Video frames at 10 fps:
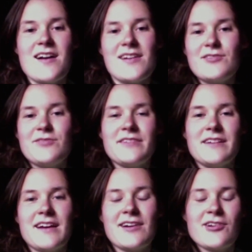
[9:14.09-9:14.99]
You'll feel
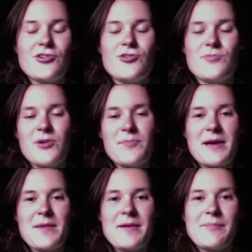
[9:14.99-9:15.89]
like a newborn
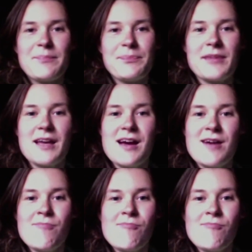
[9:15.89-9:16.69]
baby. Yeah,